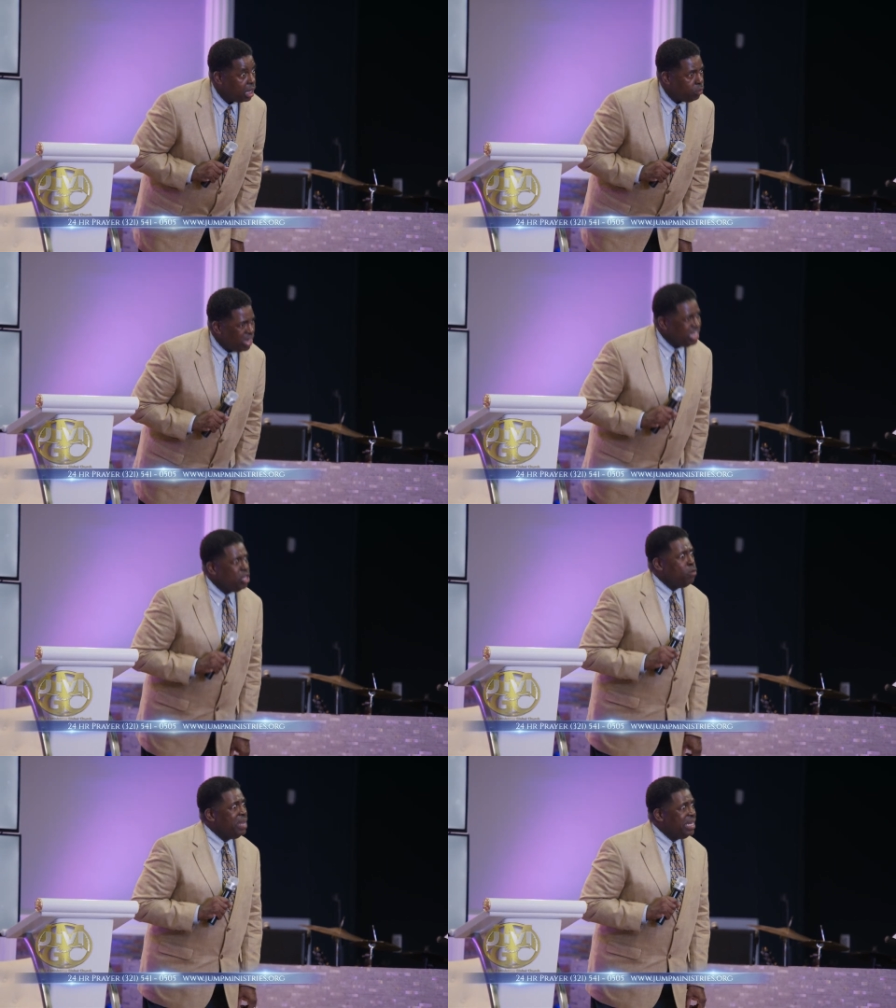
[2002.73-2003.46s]
What do
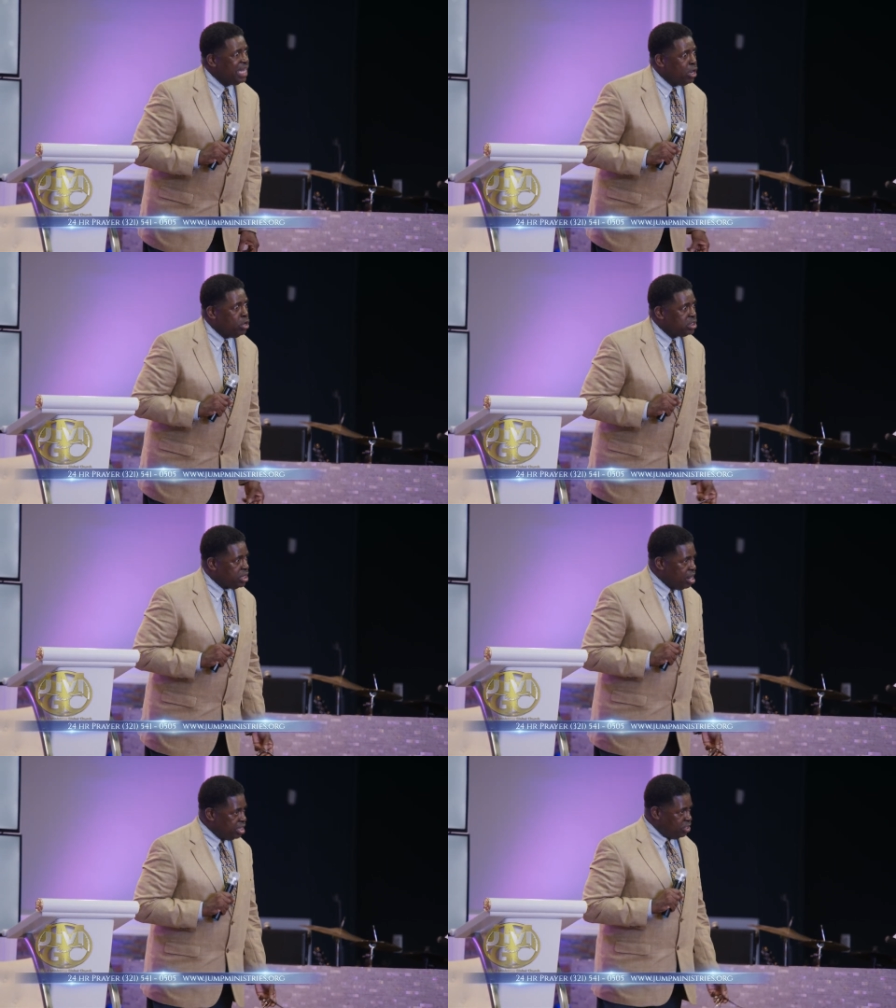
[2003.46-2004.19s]
you mean they're going
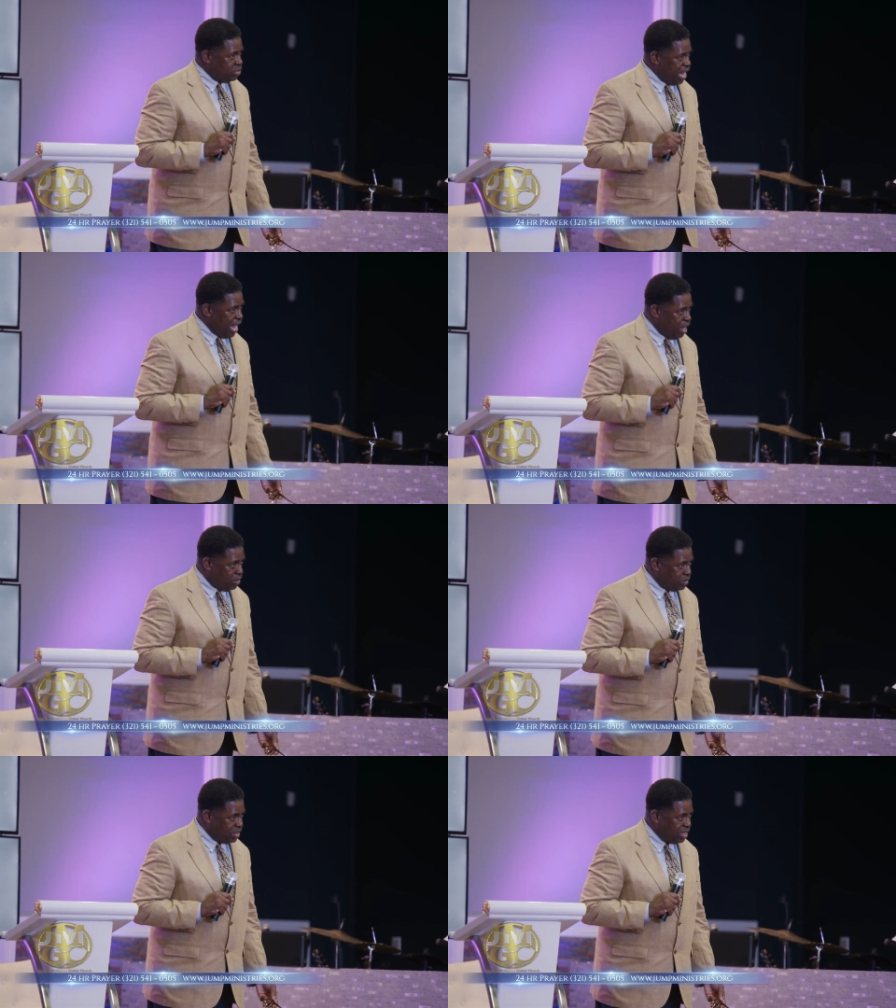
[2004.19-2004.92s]
to turn you
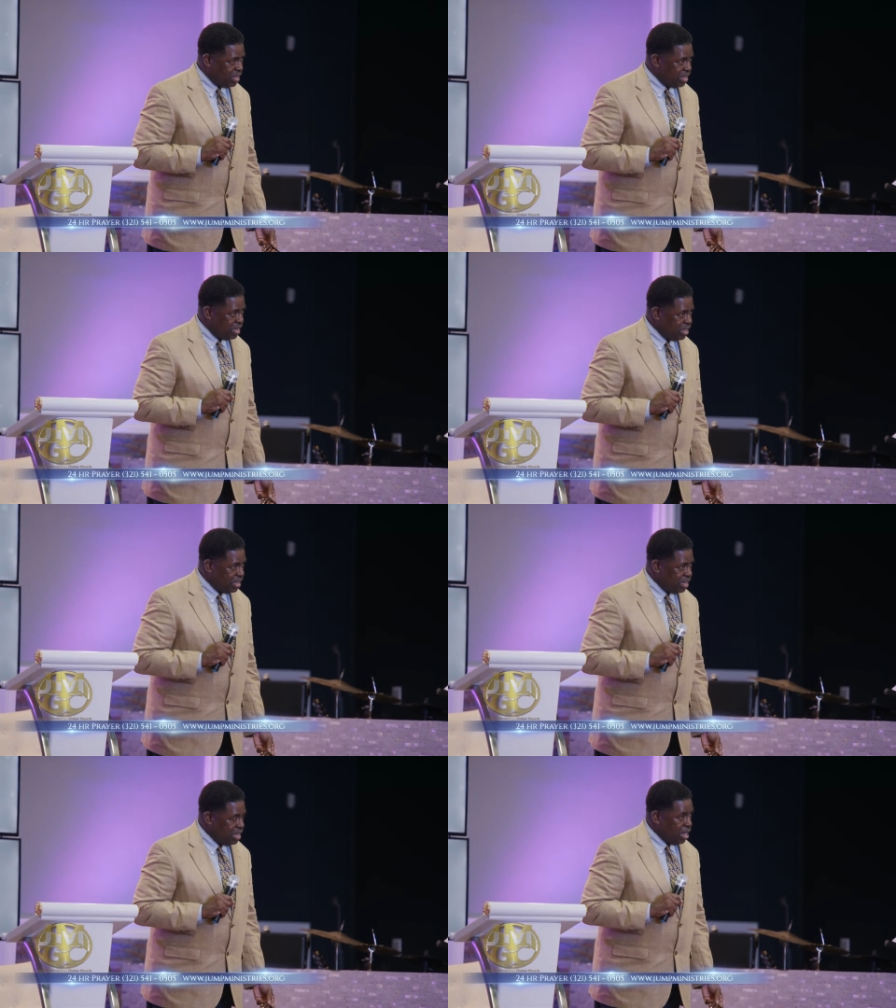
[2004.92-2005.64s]
down?
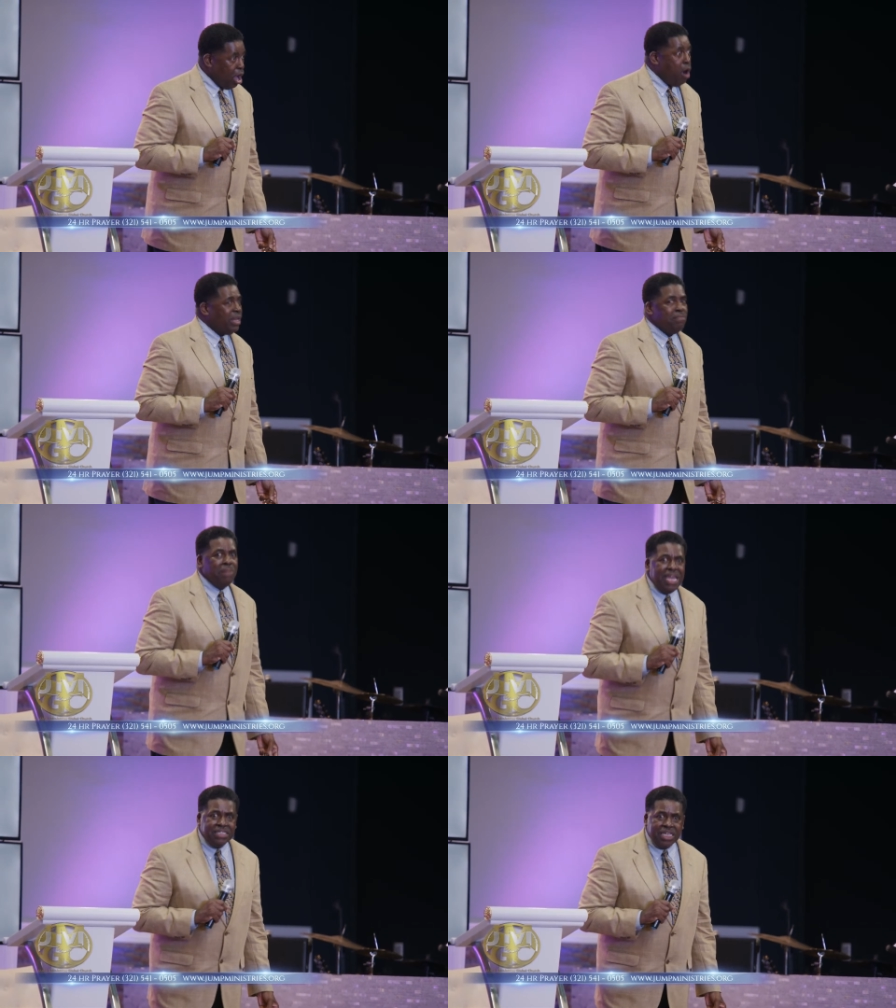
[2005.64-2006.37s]
All
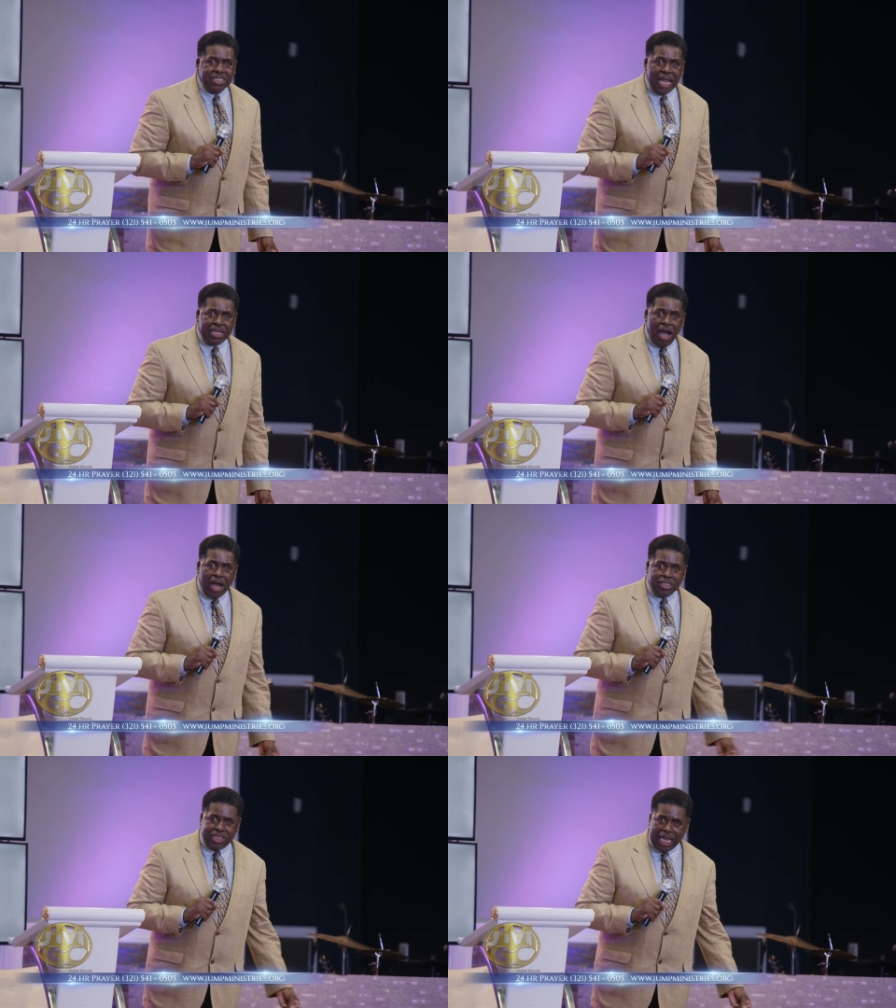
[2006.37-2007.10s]
it means is that
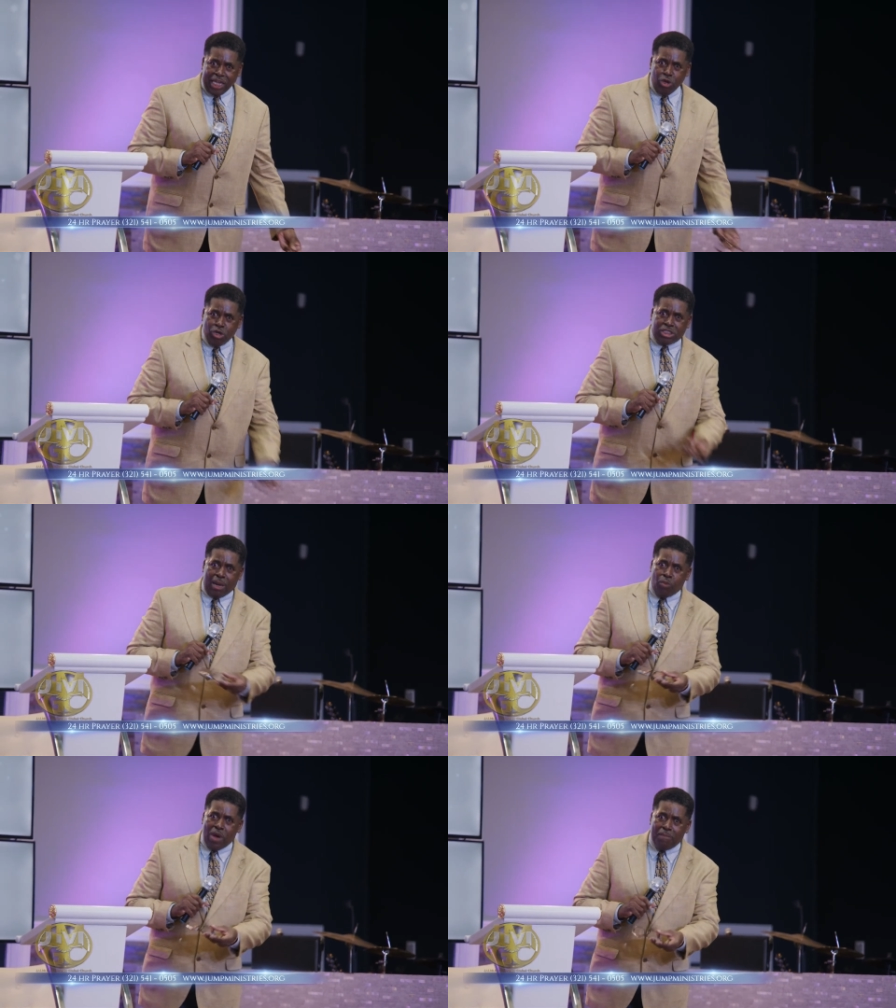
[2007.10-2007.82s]
God is taking you to
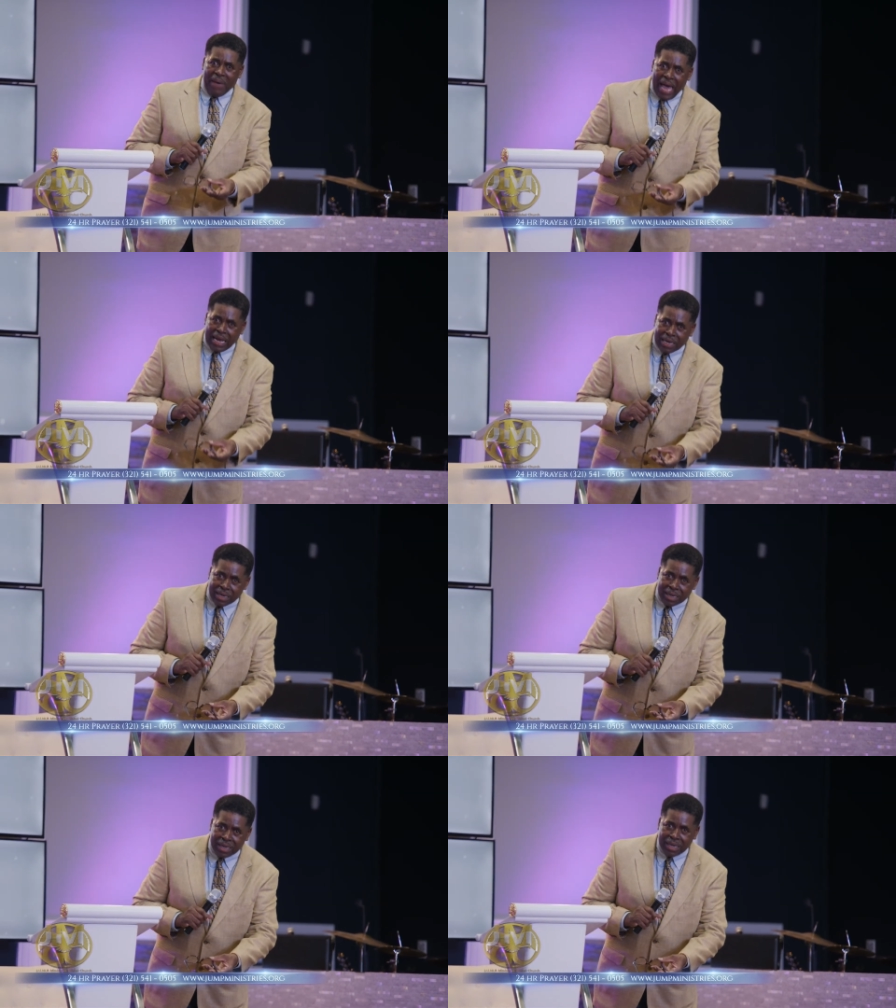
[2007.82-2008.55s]
somewhere
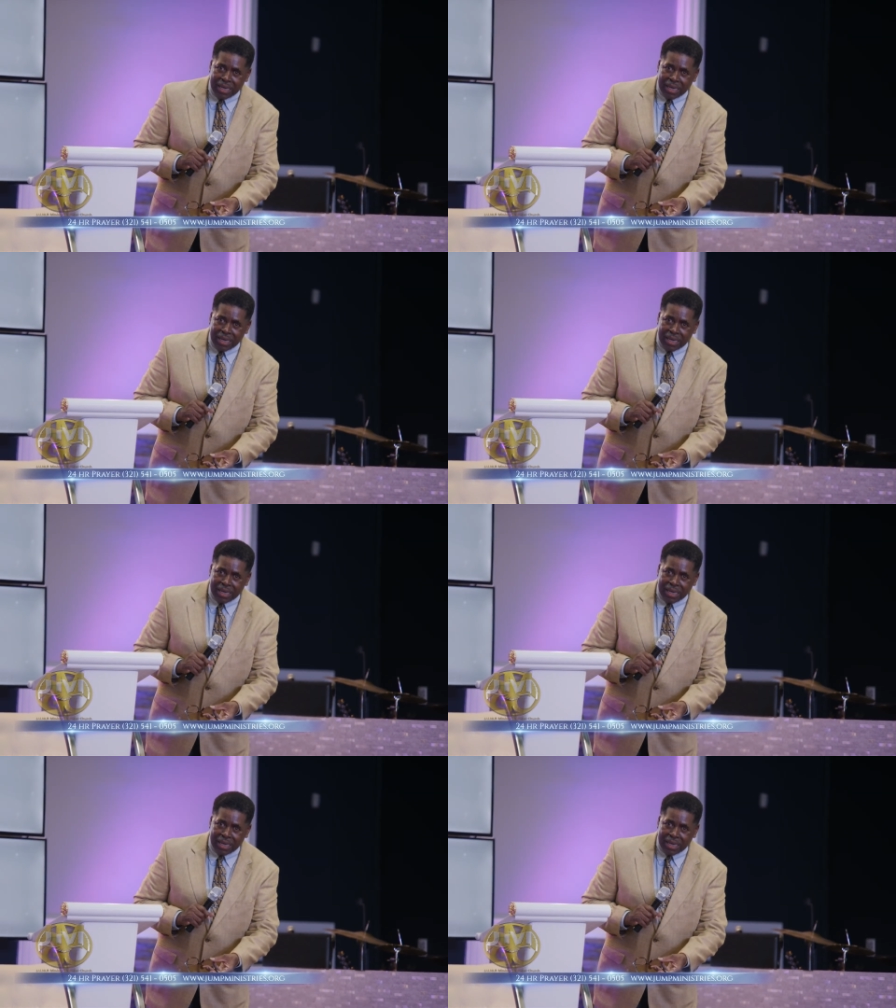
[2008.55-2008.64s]
better.